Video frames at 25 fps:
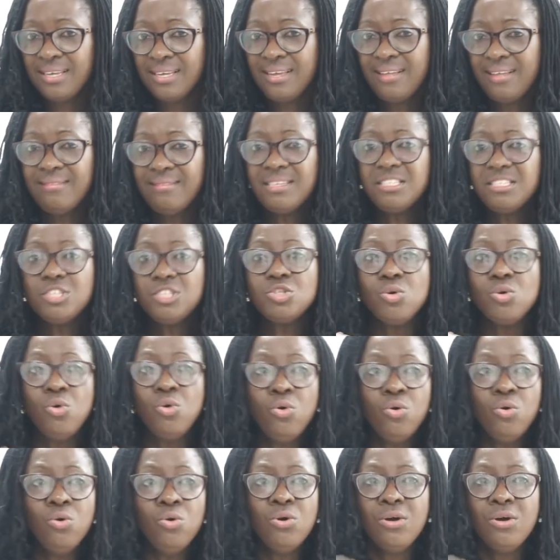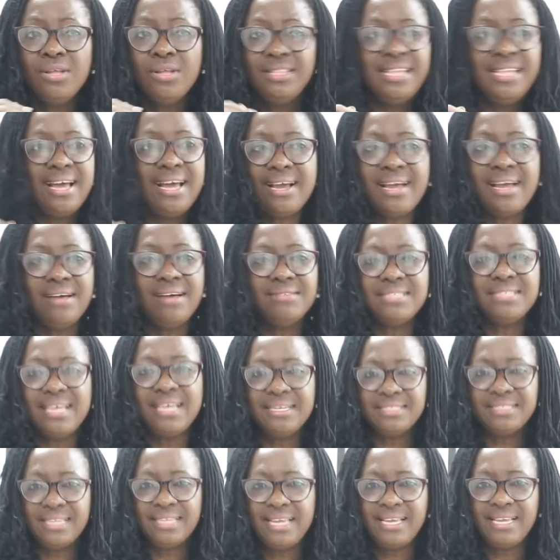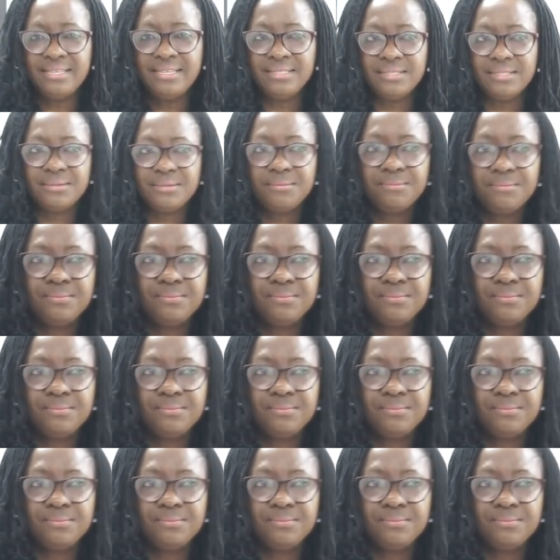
This is who the accountant is.